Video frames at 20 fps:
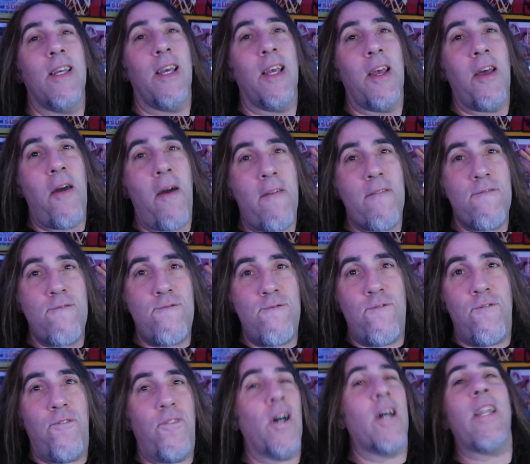knew
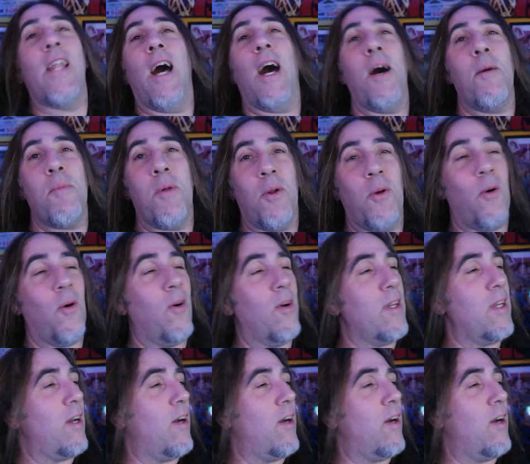that. Phenomenal.